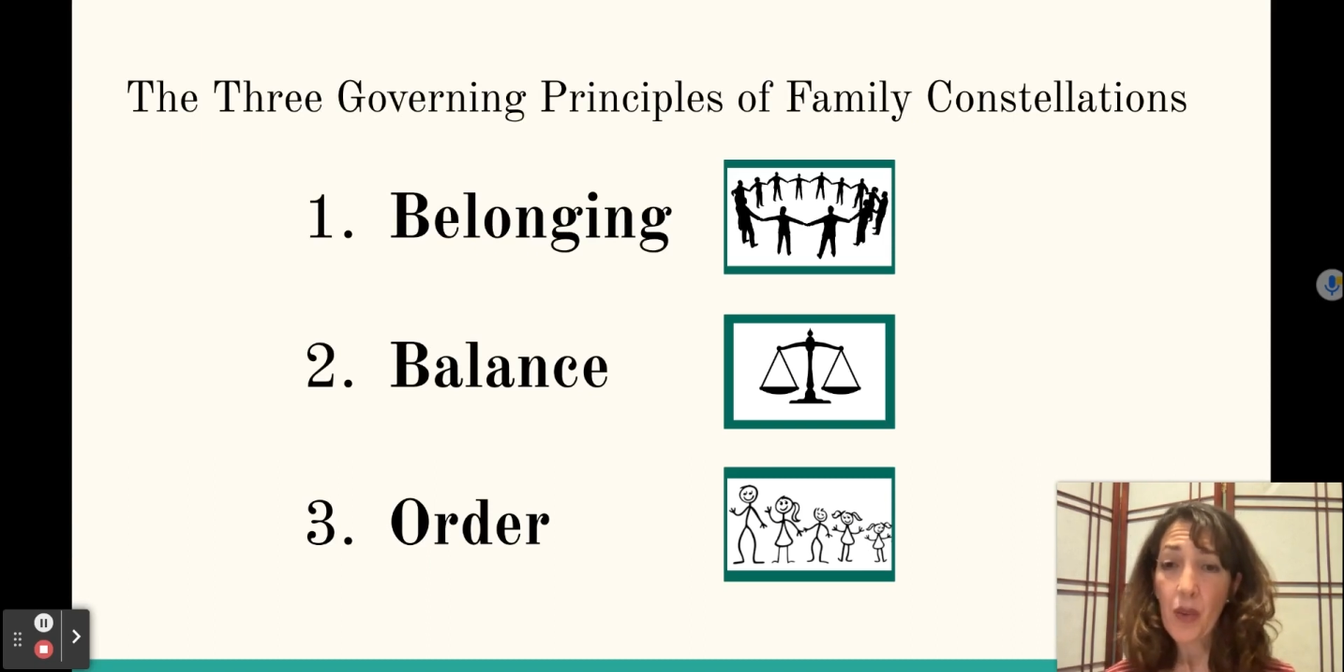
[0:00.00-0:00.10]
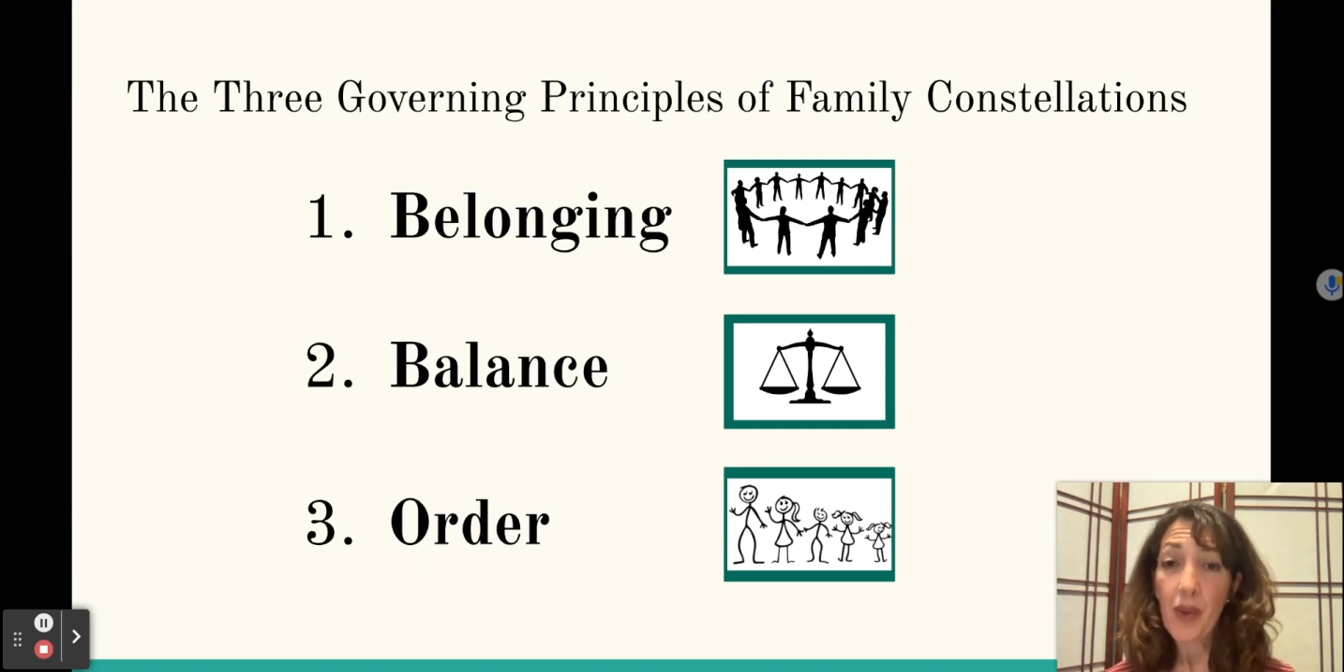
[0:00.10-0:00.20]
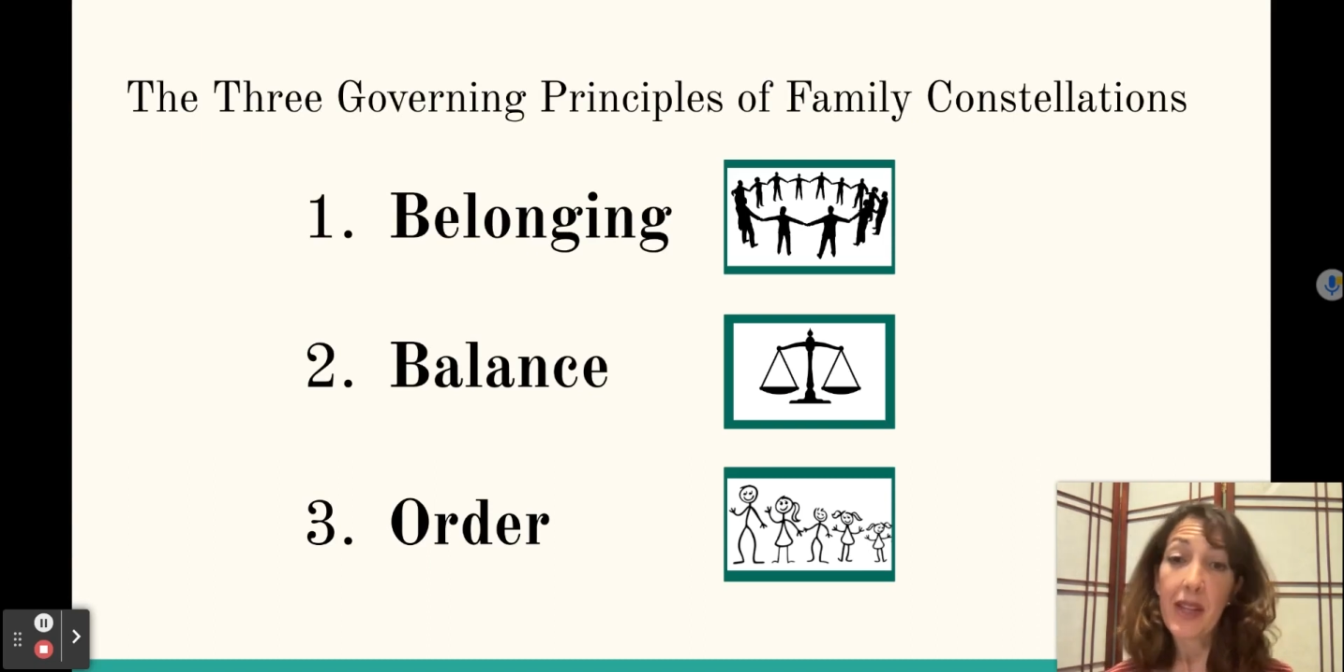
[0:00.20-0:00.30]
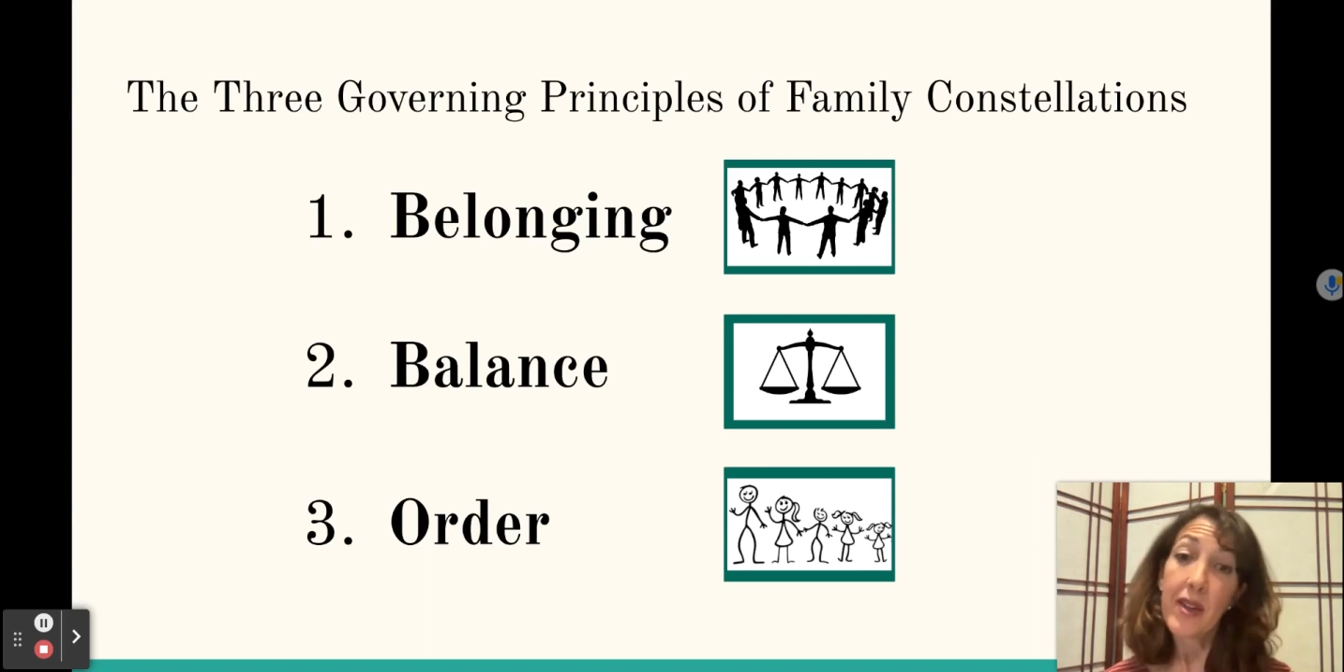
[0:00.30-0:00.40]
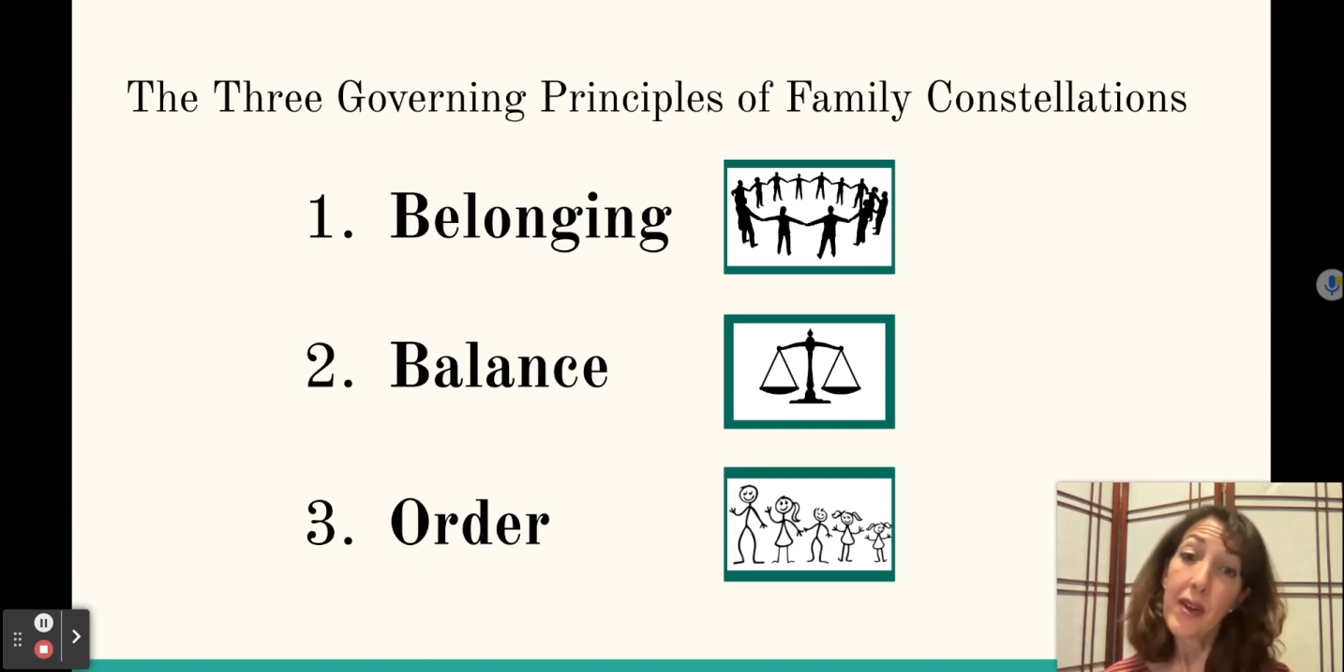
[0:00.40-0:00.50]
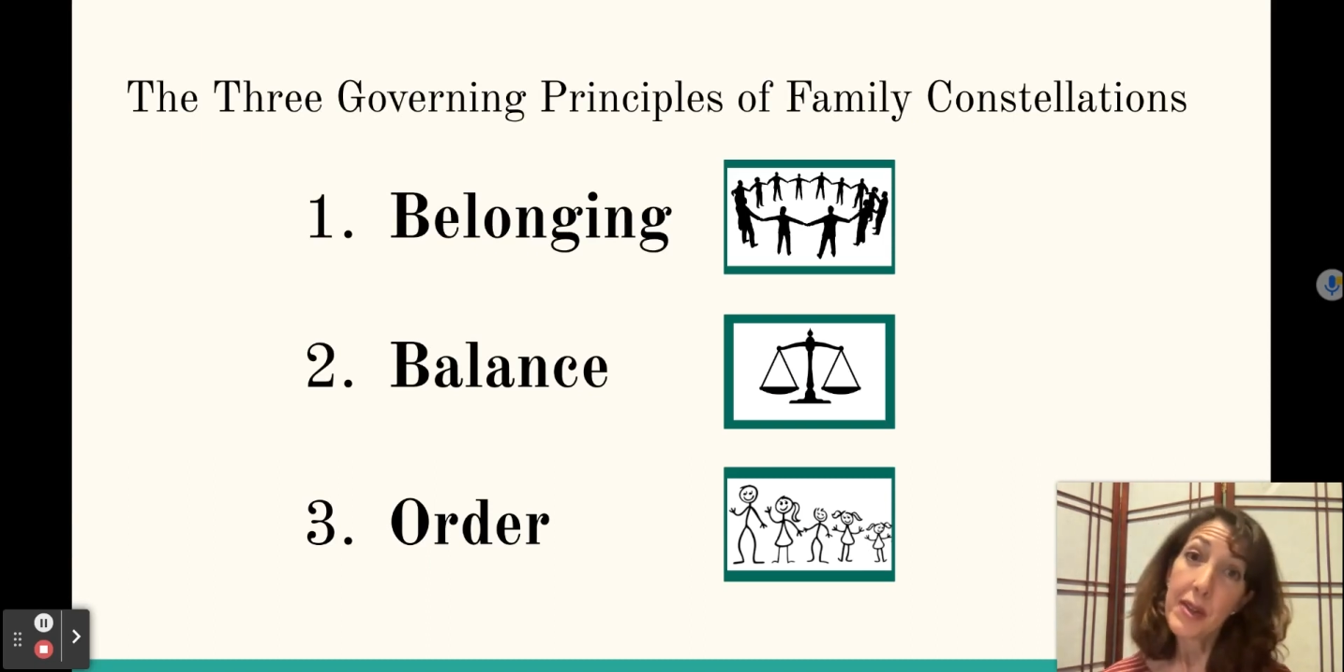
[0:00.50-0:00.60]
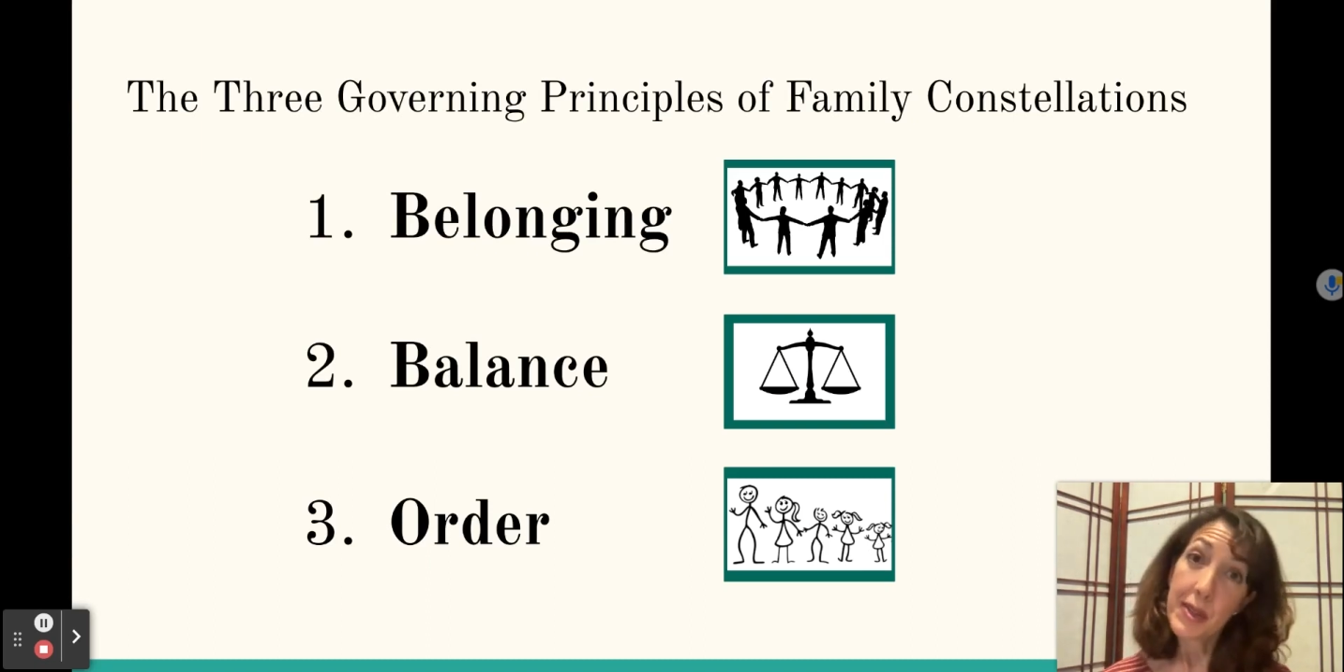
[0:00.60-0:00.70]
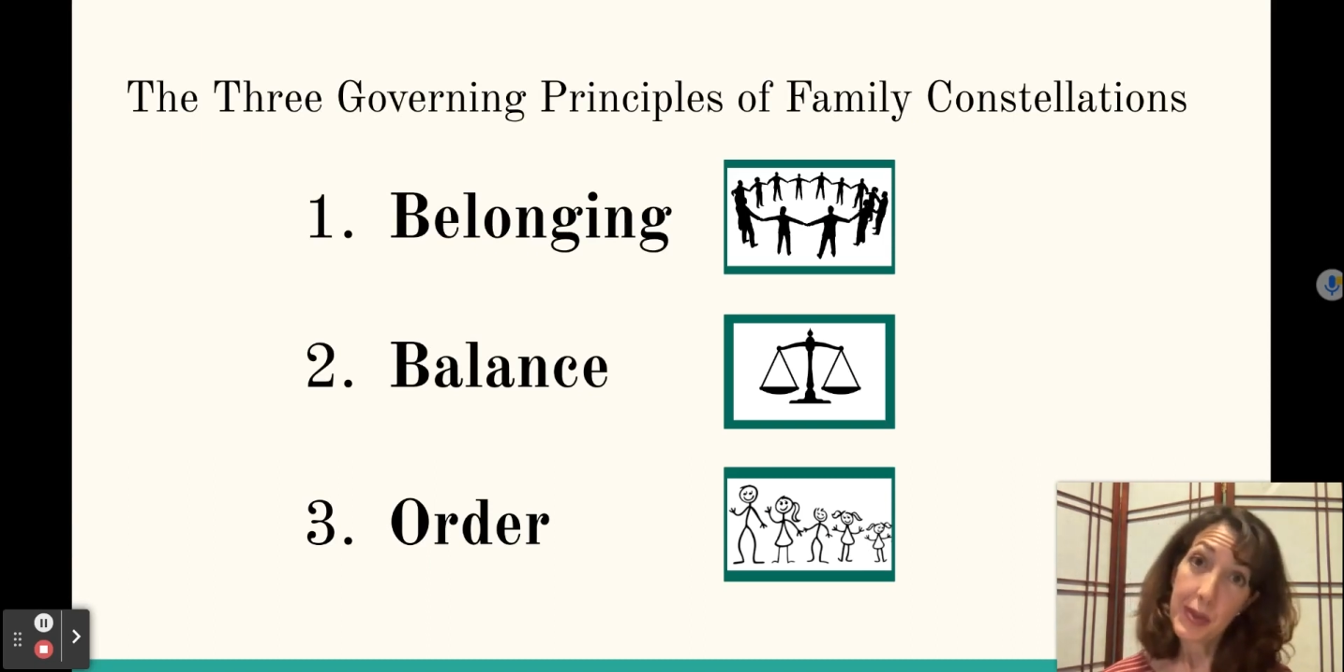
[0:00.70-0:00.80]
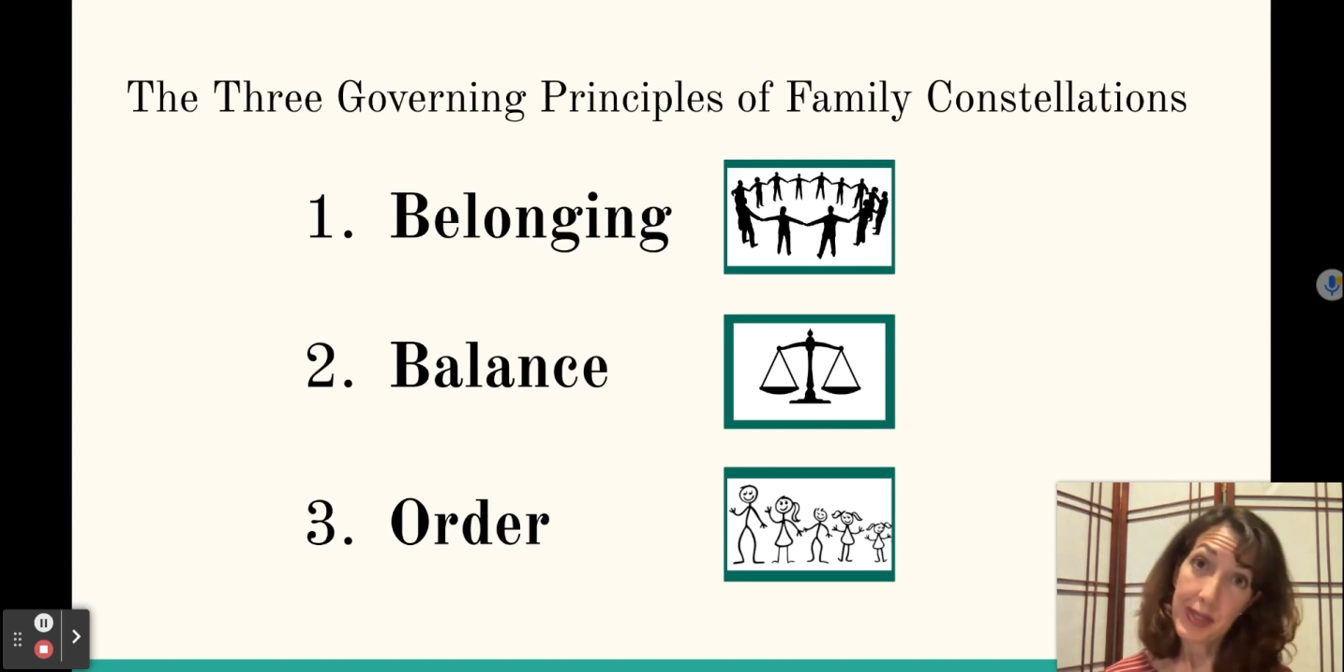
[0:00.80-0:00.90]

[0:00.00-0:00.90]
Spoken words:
We can also